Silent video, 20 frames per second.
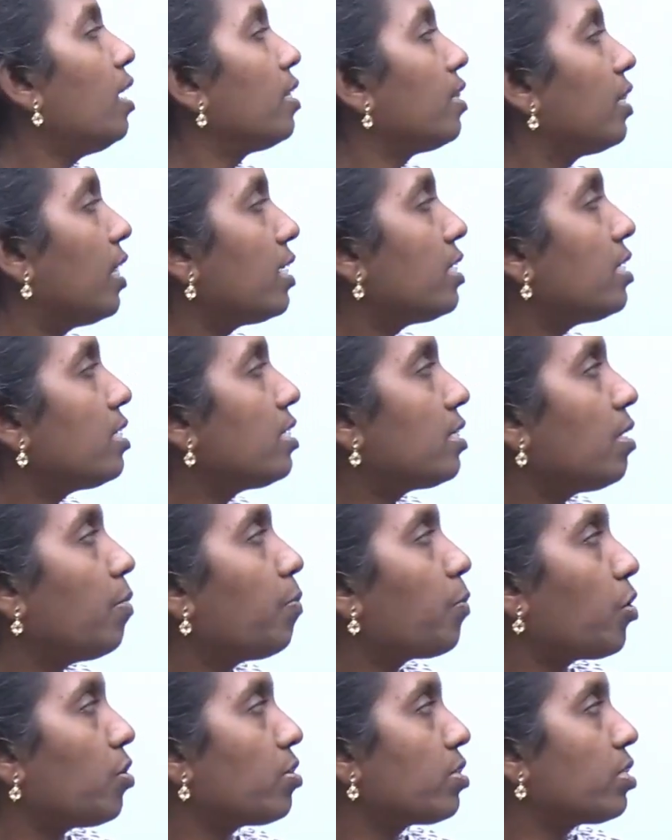That is the
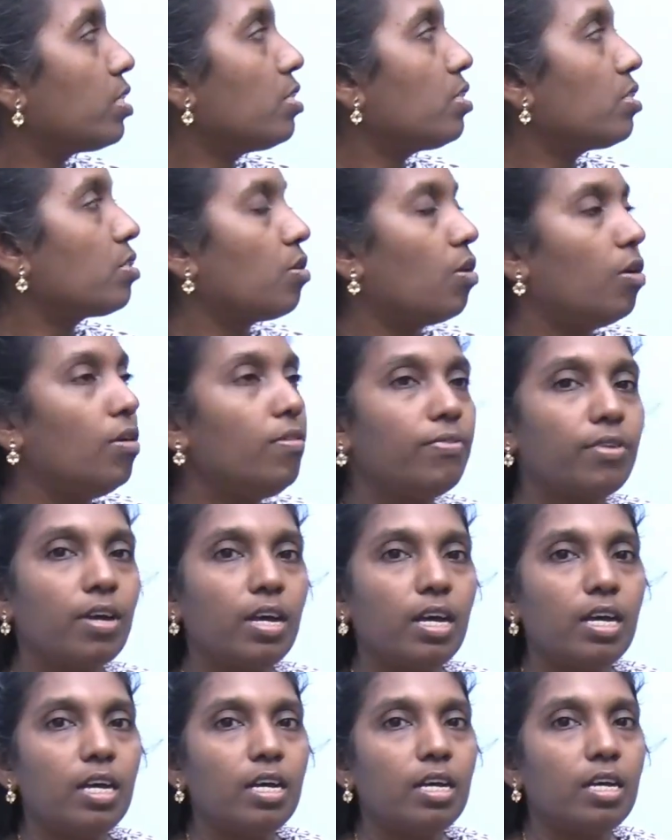process of
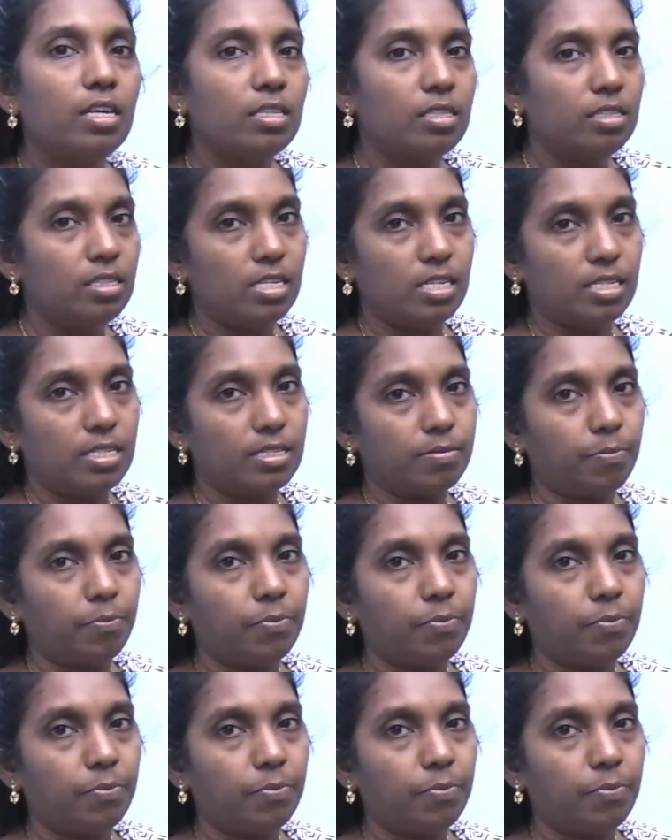this.